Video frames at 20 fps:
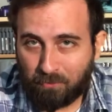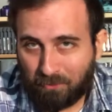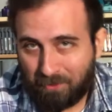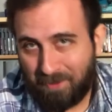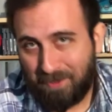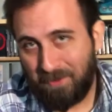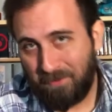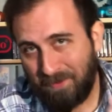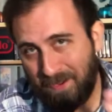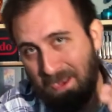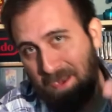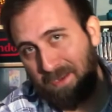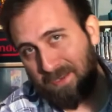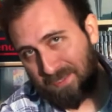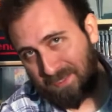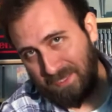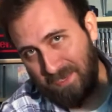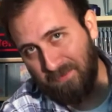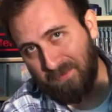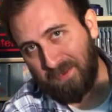morning, went out at
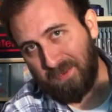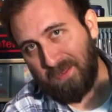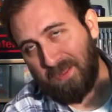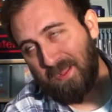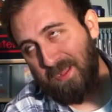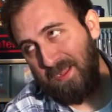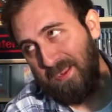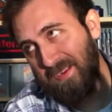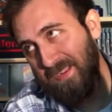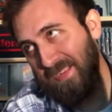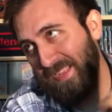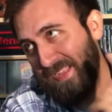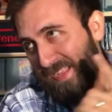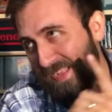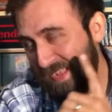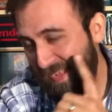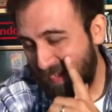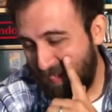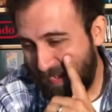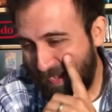7 o'clock,
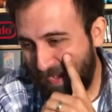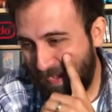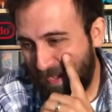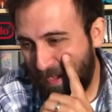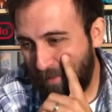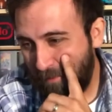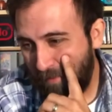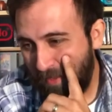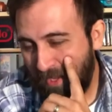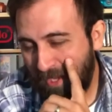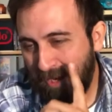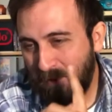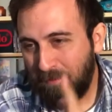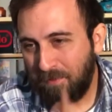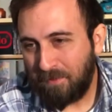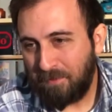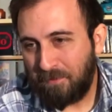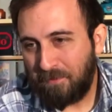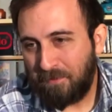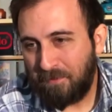um, hit up
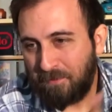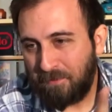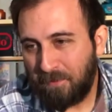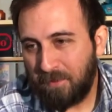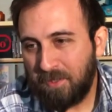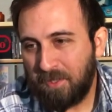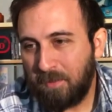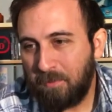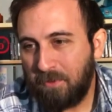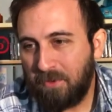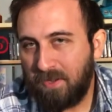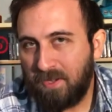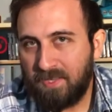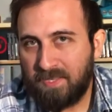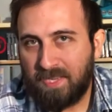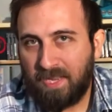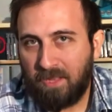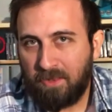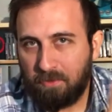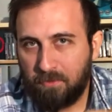the first community
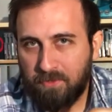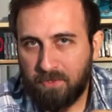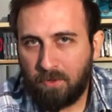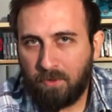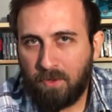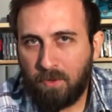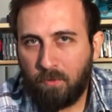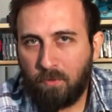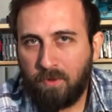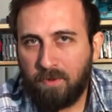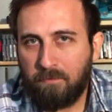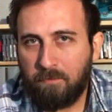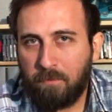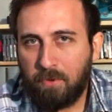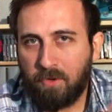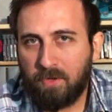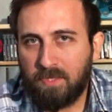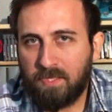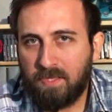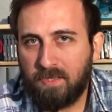sale. There was only one
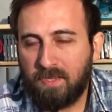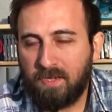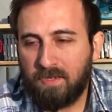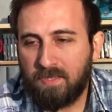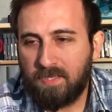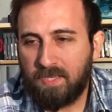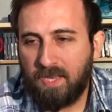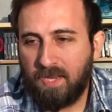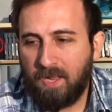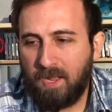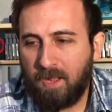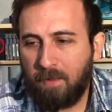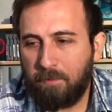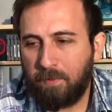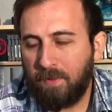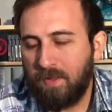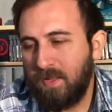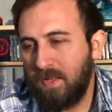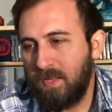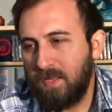person there set up,
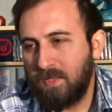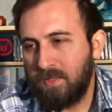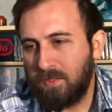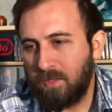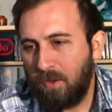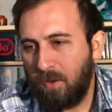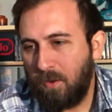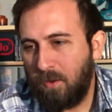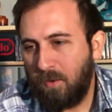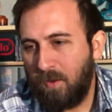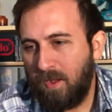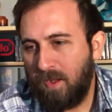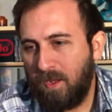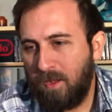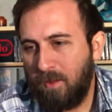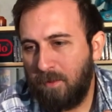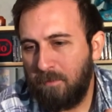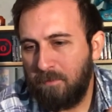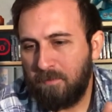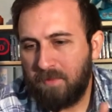so
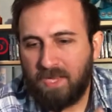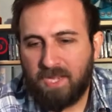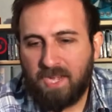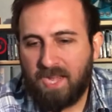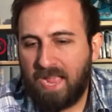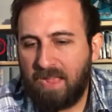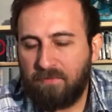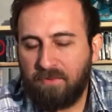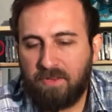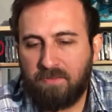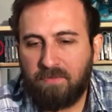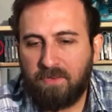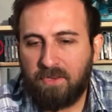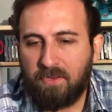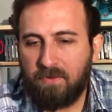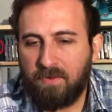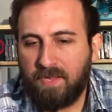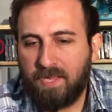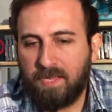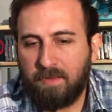um, they didn't have any
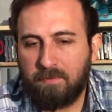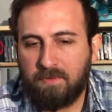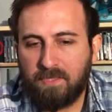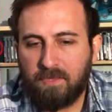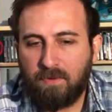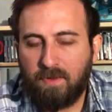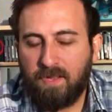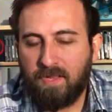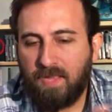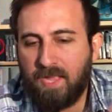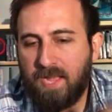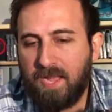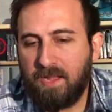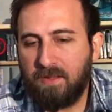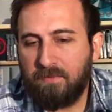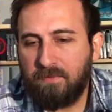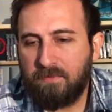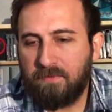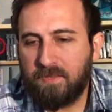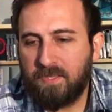video games. So I
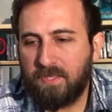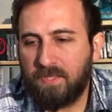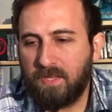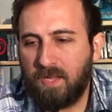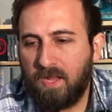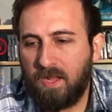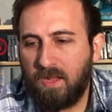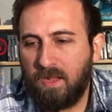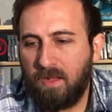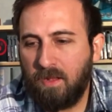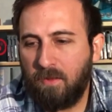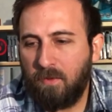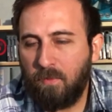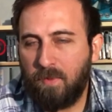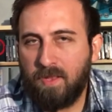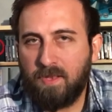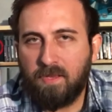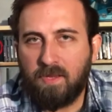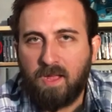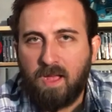left, uh,
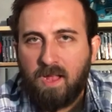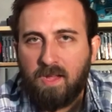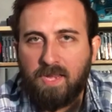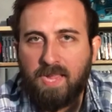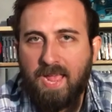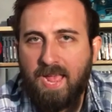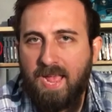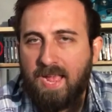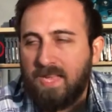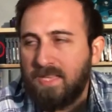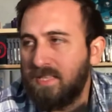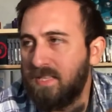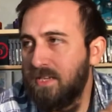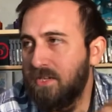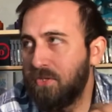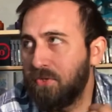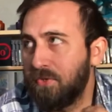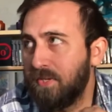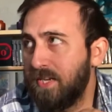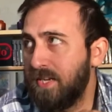went and got gas and
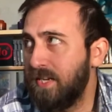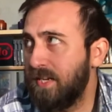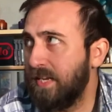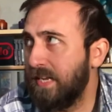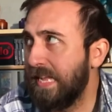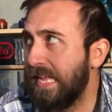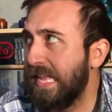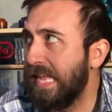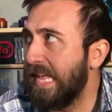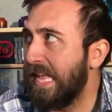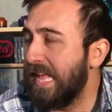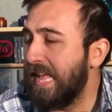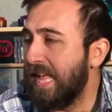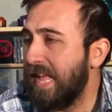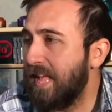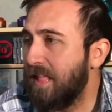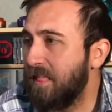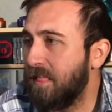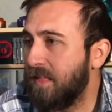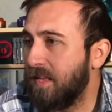a drink,
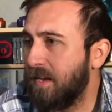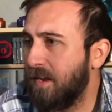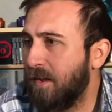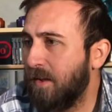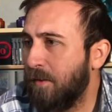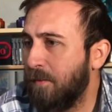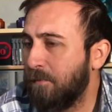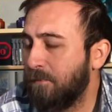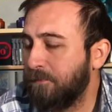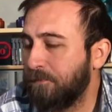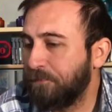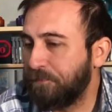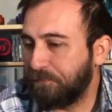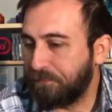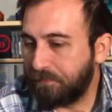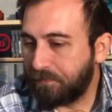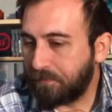and then... Um,